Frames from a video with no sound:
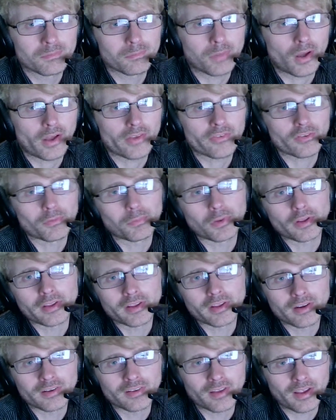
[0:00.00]
possibly
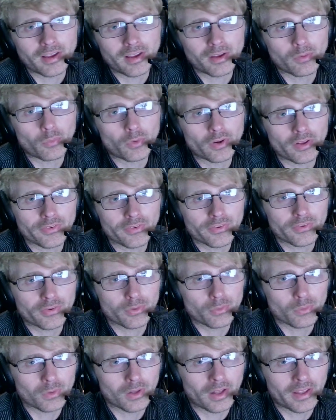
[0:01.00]
in a day when it's
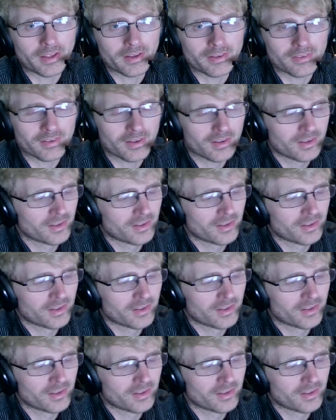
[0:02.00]
too late.